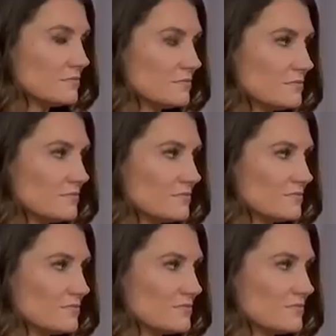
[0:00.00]

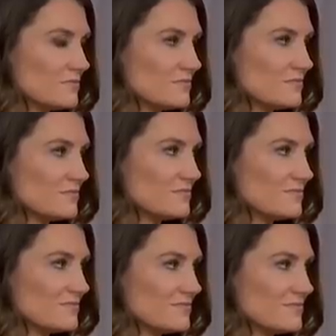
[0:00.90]

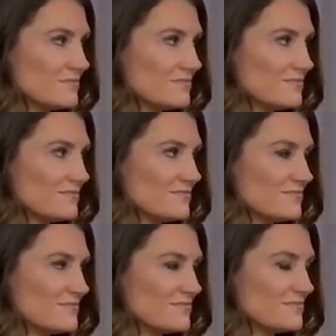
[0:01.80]

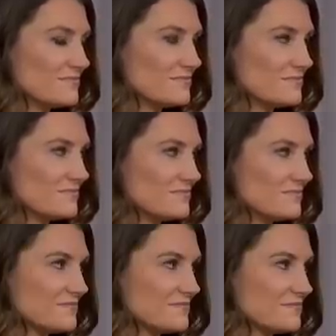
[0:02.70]

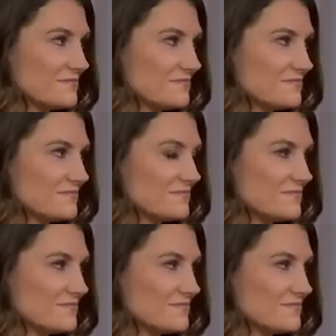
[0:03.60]
(not speaking)